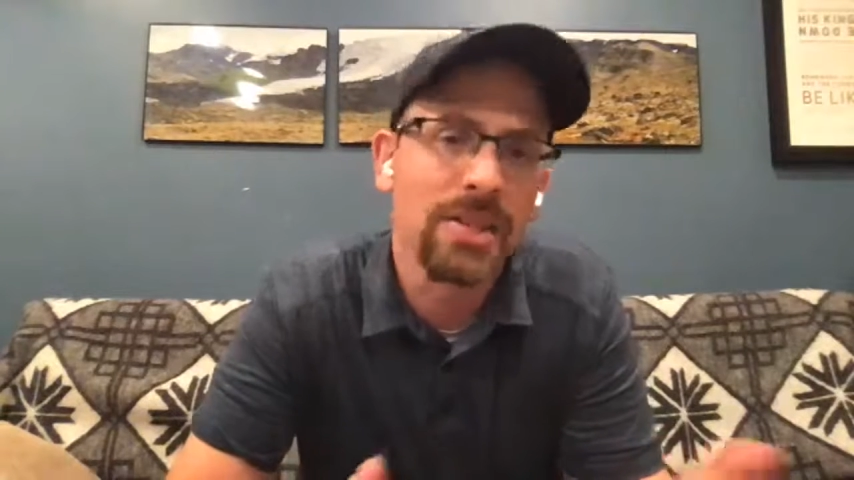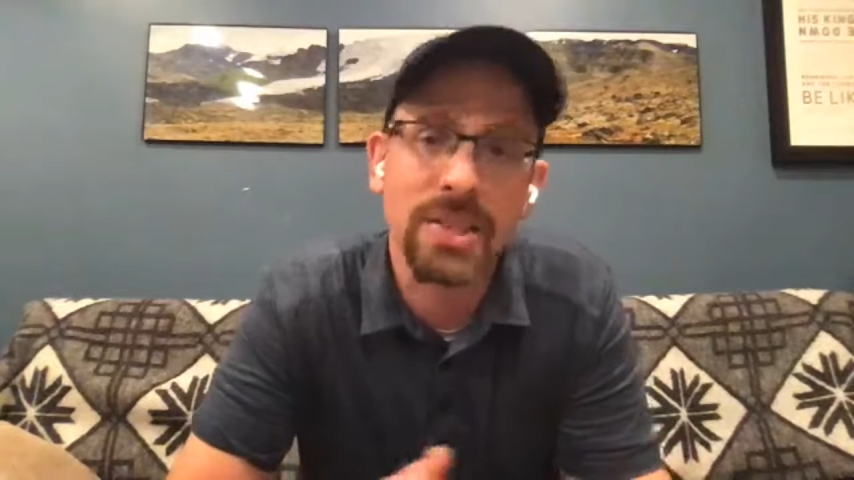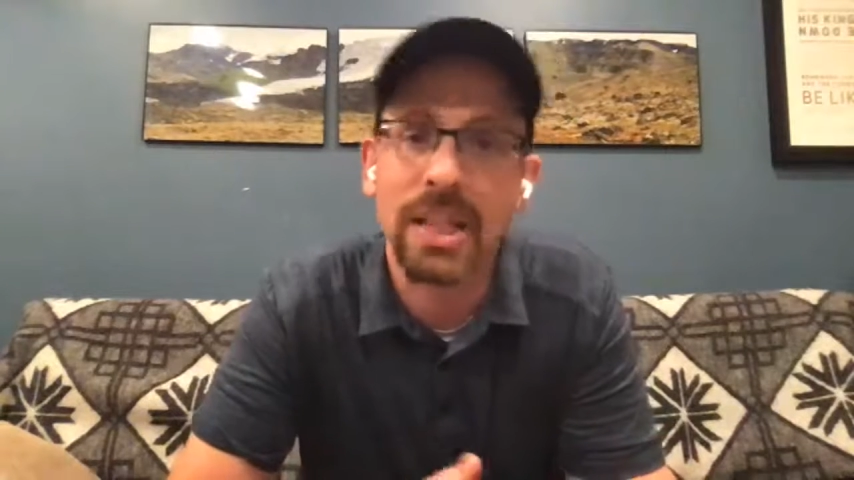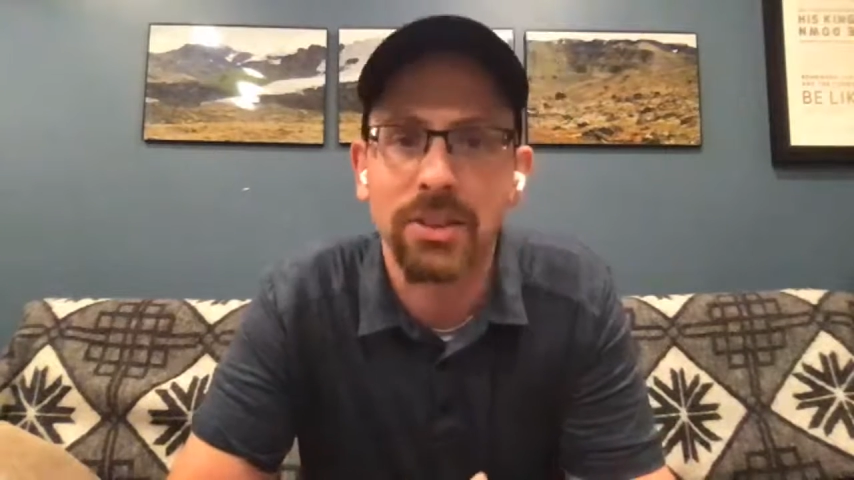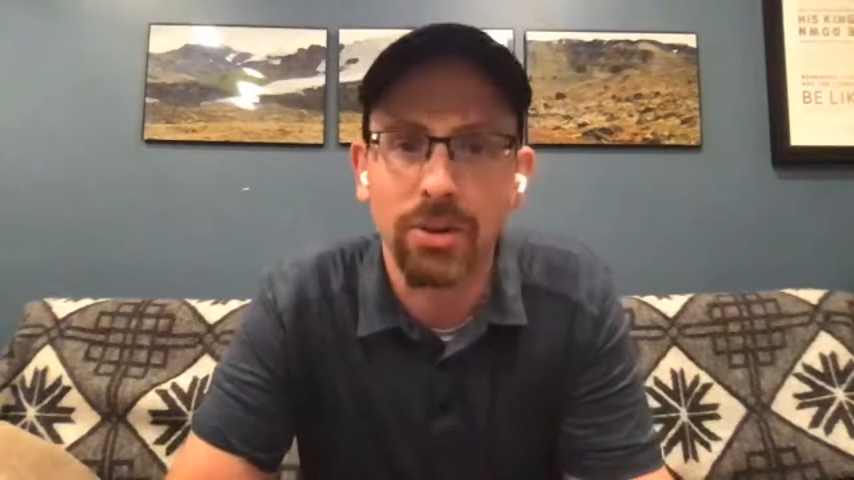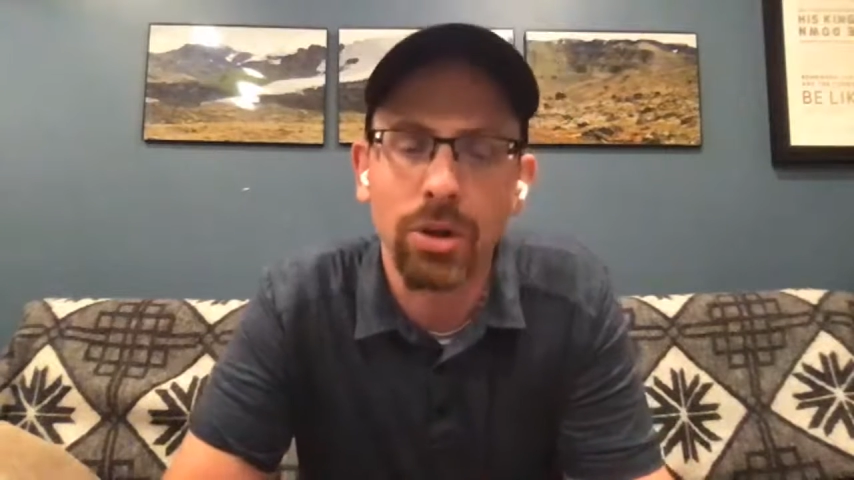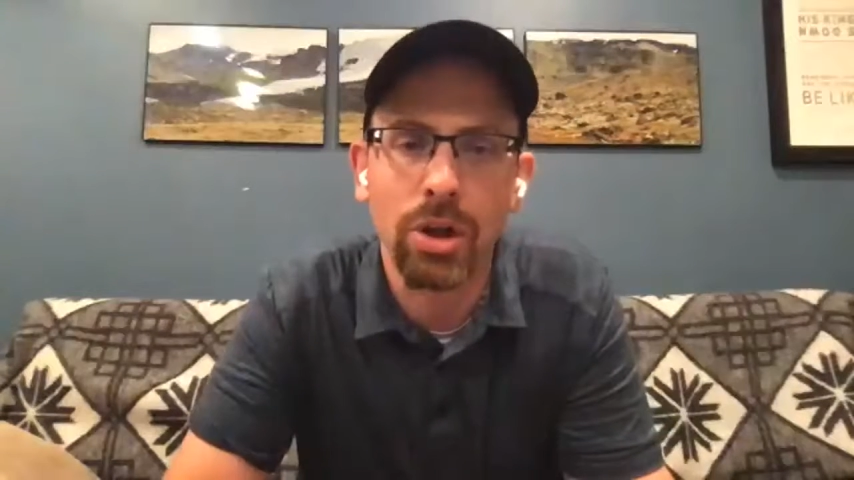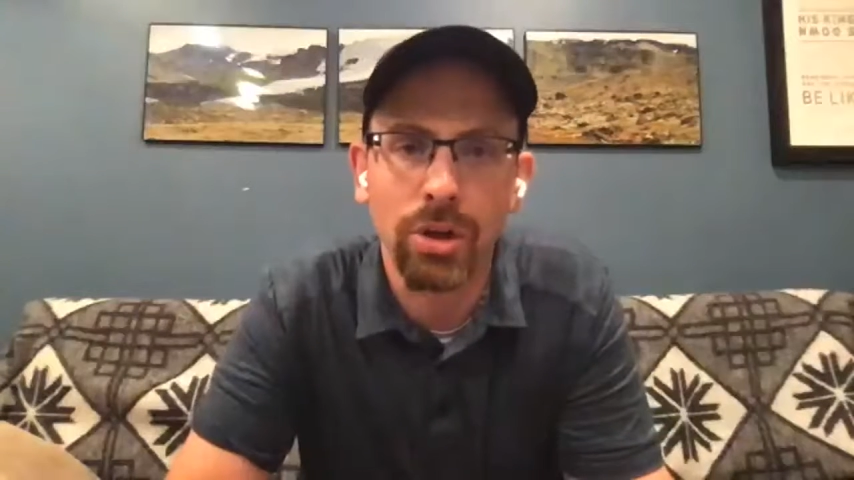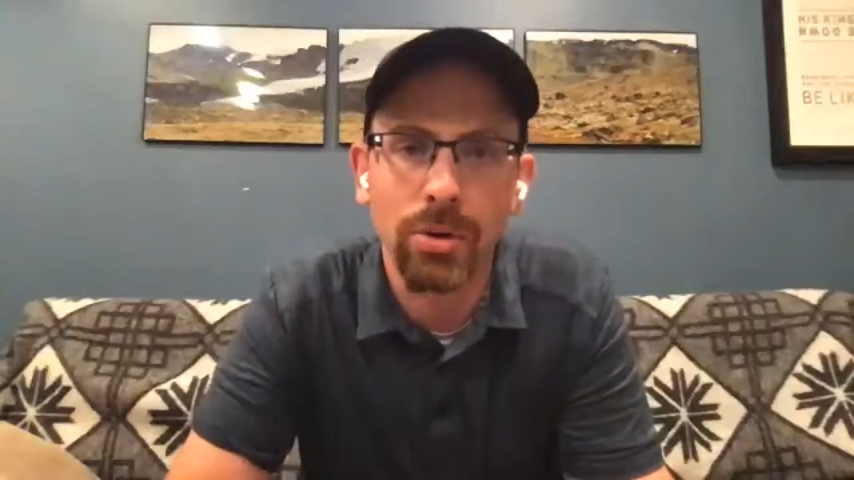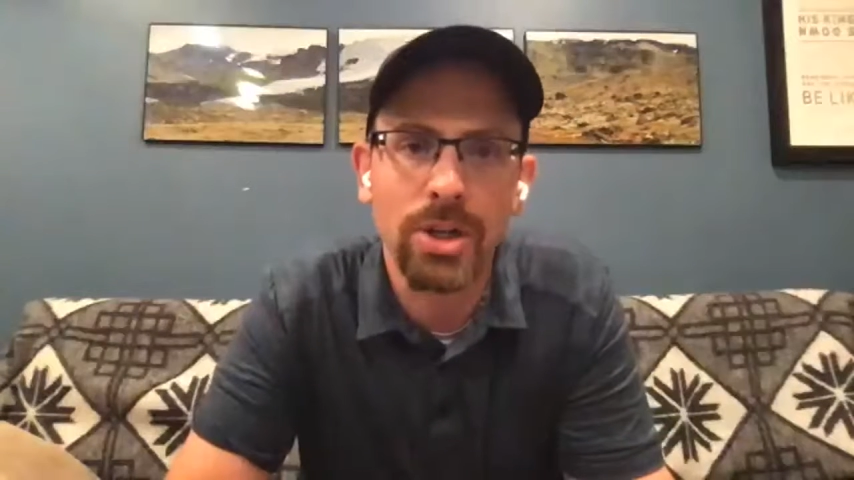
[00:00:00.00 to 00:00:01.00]
as in like they're no
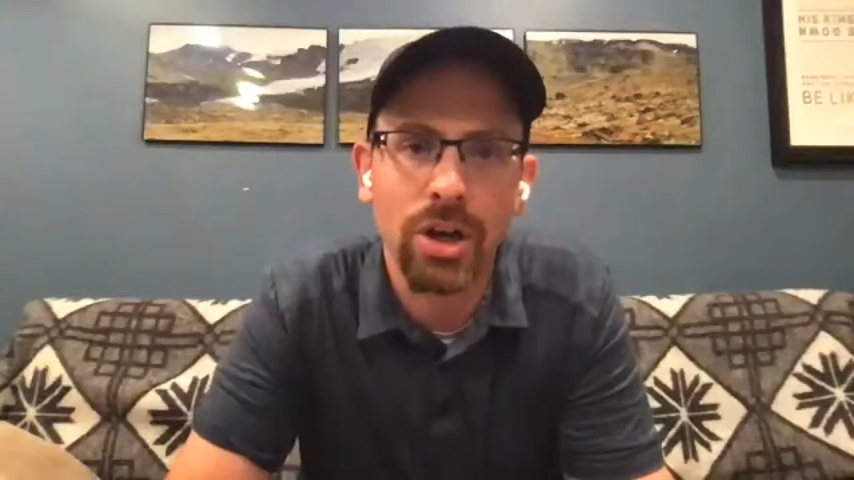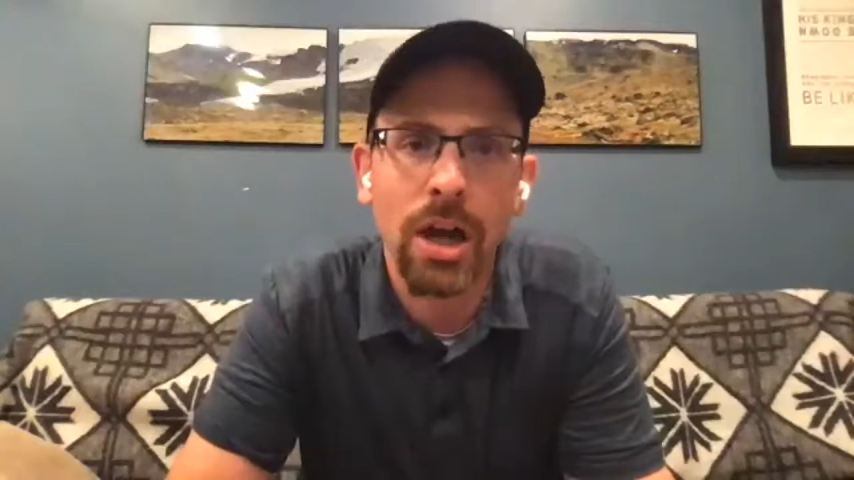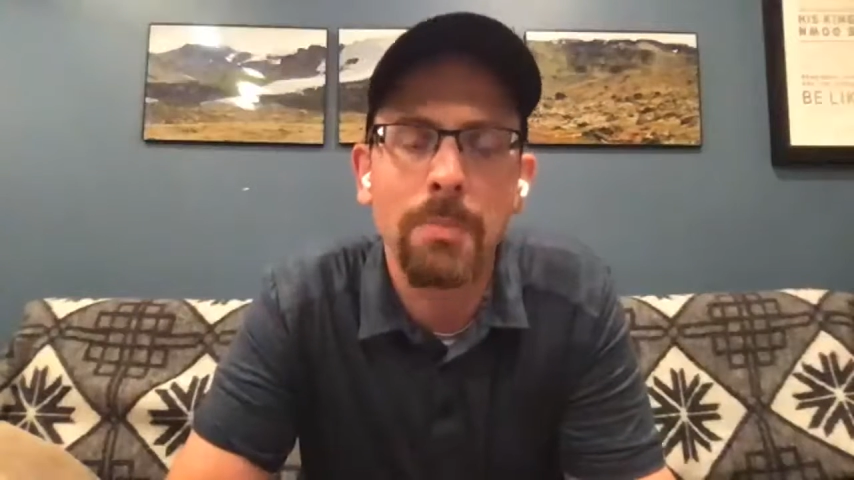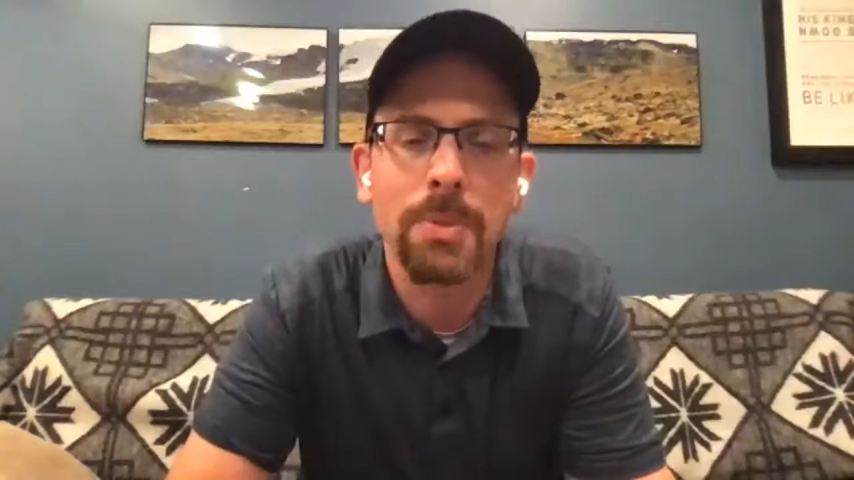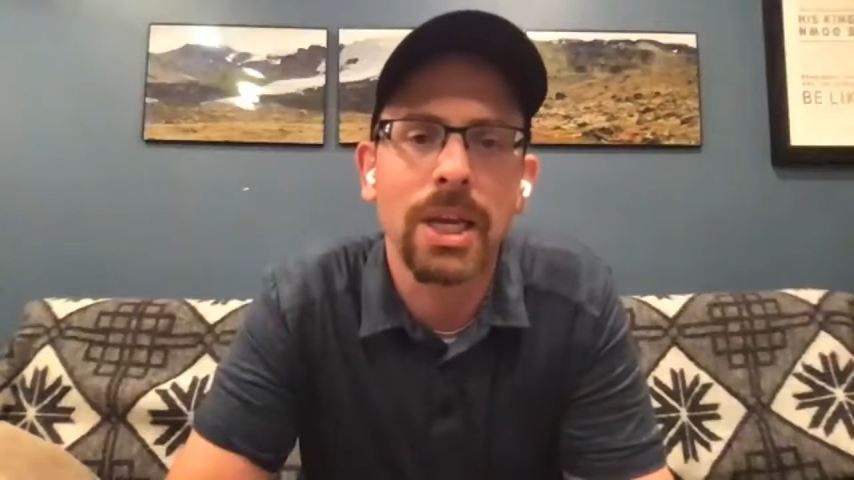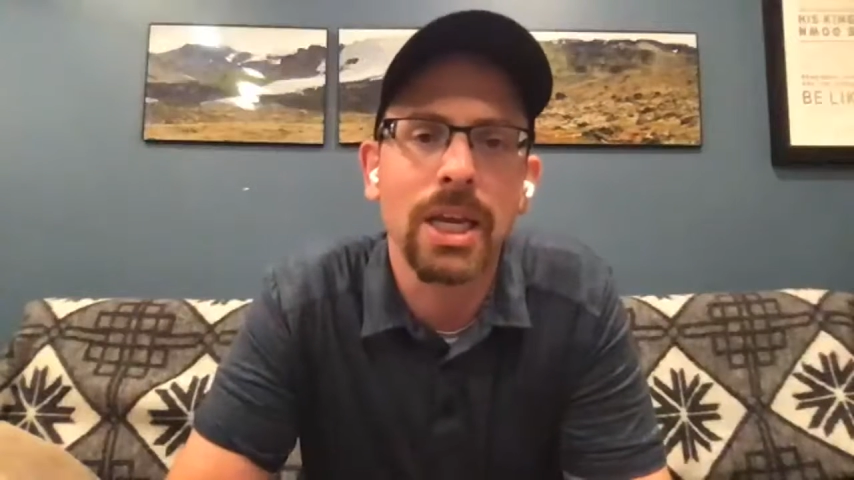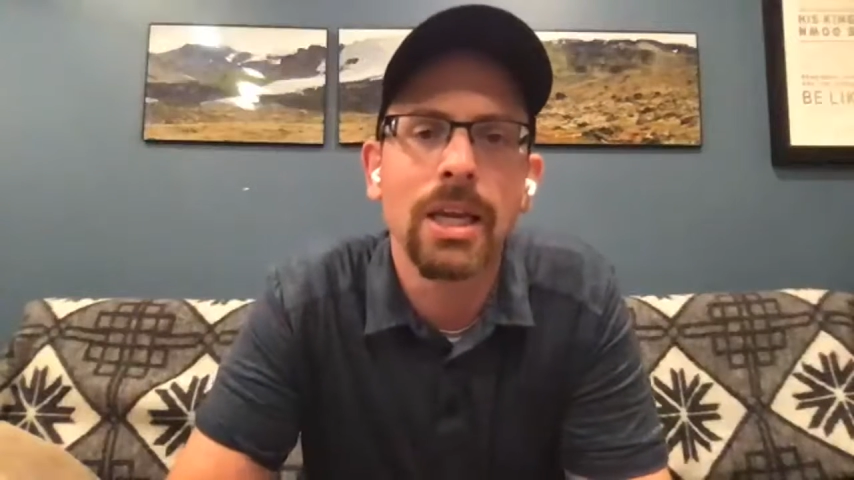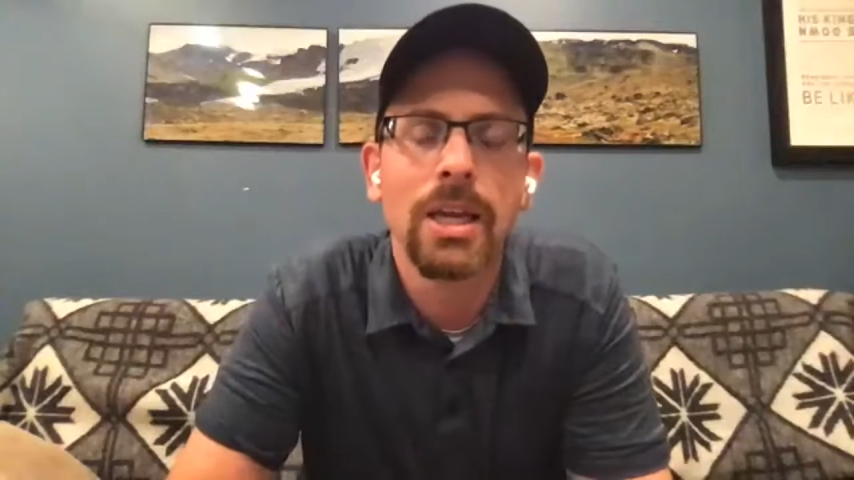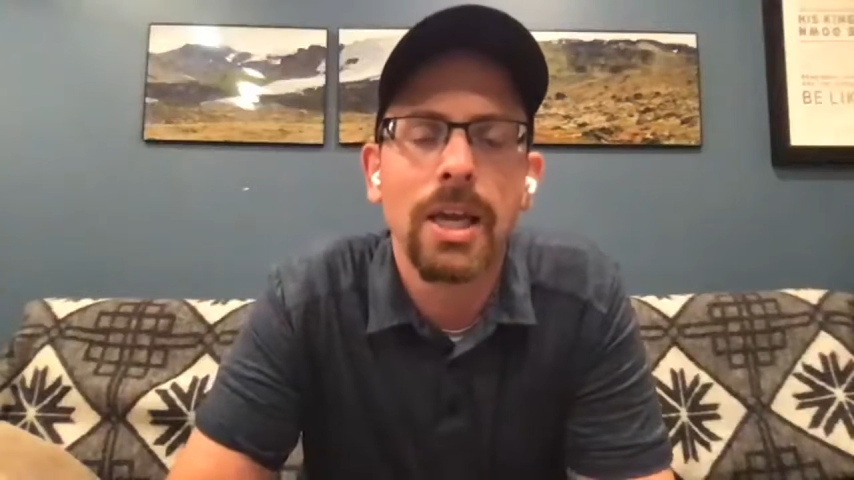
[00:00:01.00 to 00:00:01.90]
longer in your company.